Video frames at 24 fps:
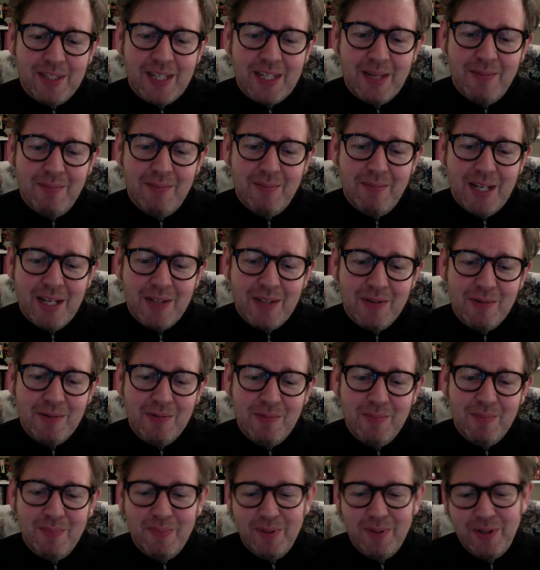
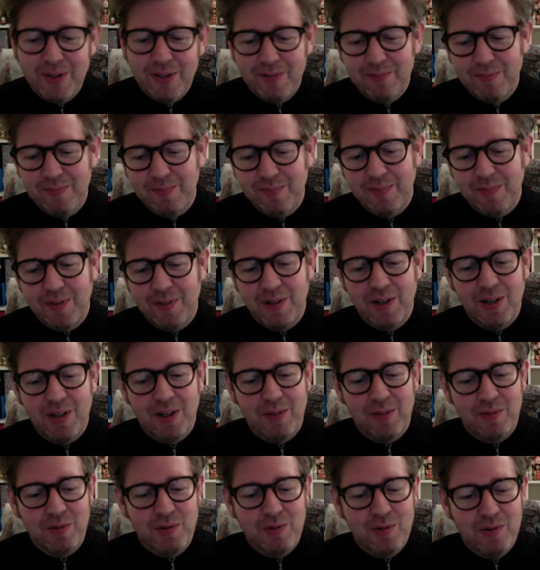metal, but
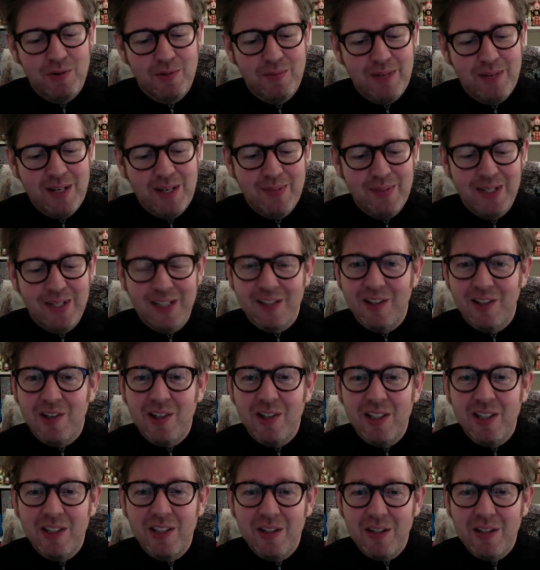I'm sure maybe it's
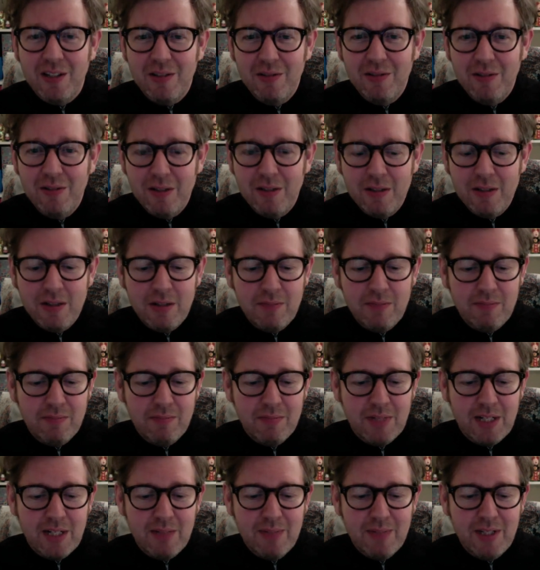lighter than
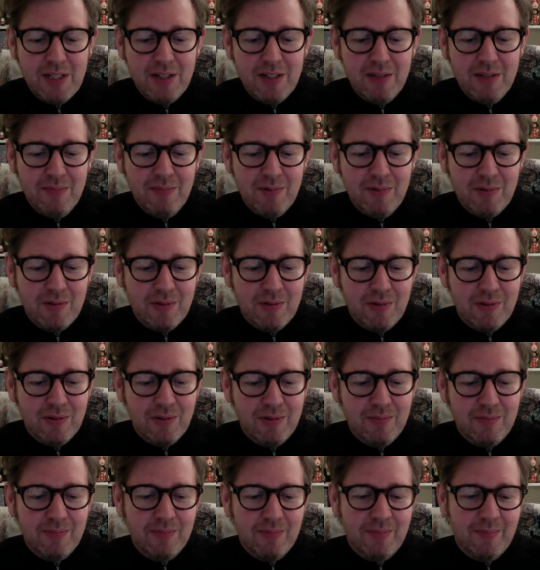aluminium
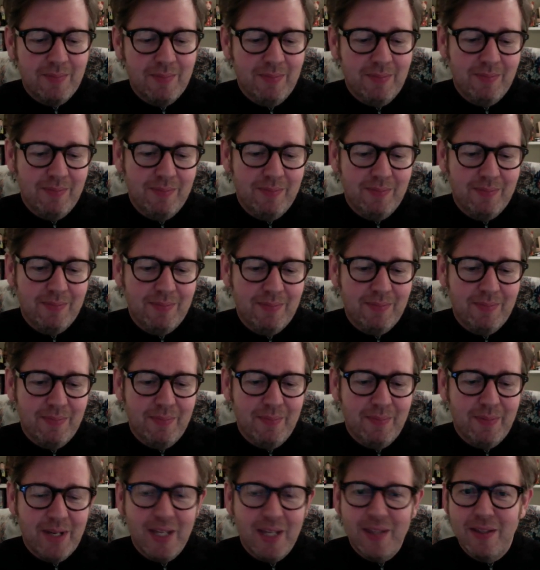or
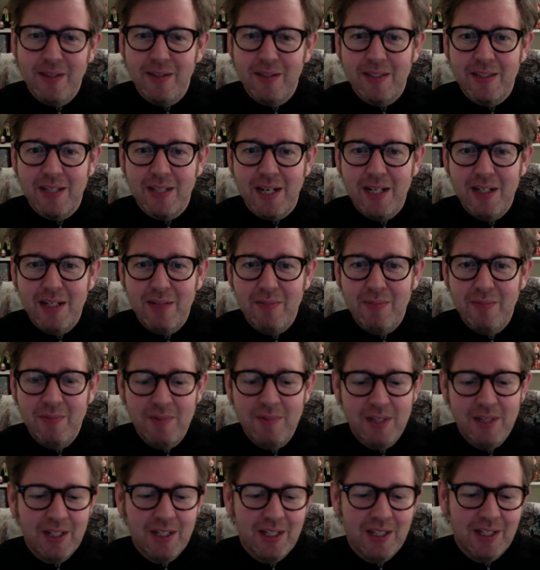better than titanium.
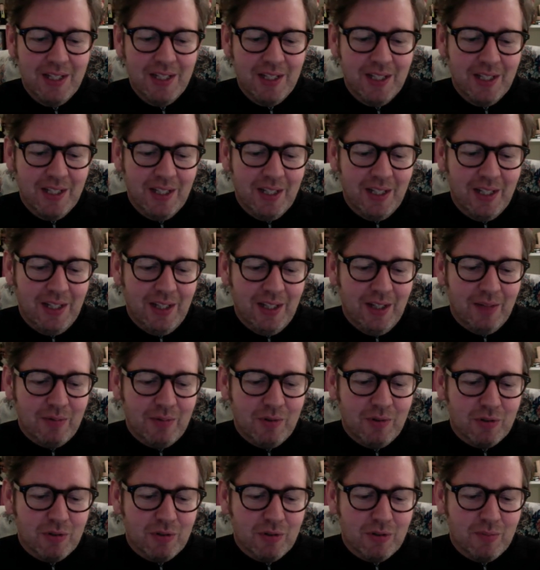I'm
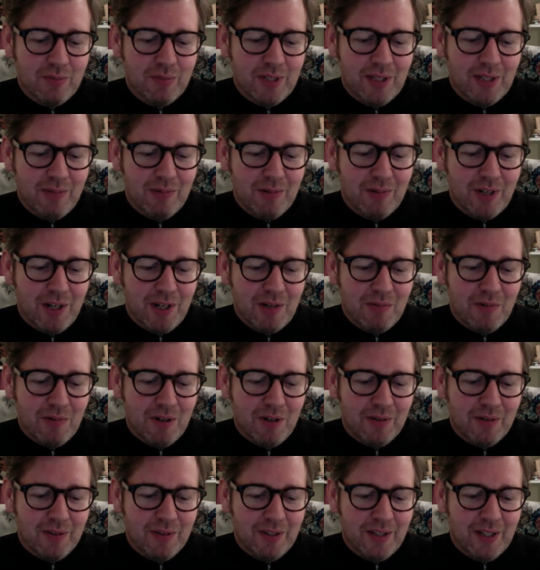sure somebody will know
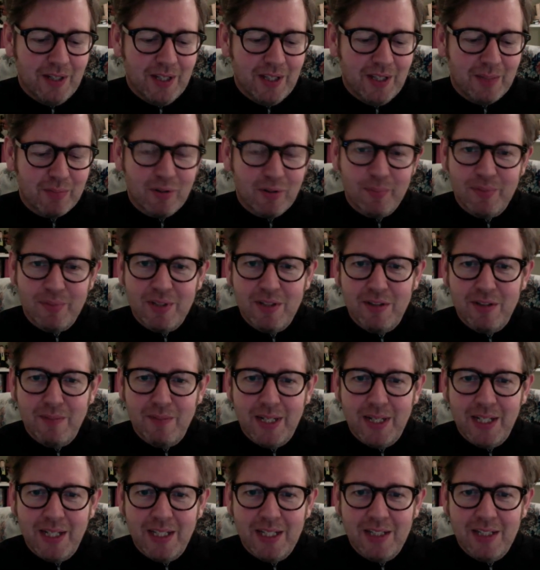what the properties of
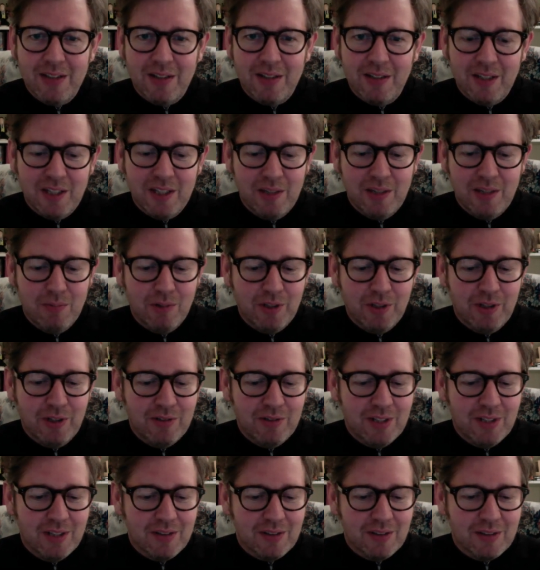manganese are that you want to use
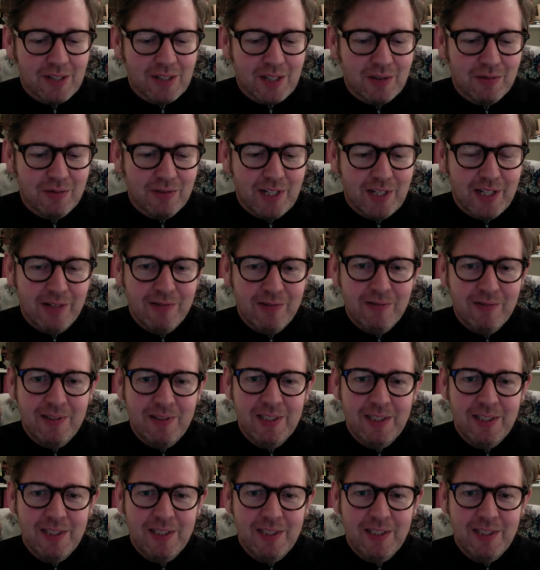as a saddle rail.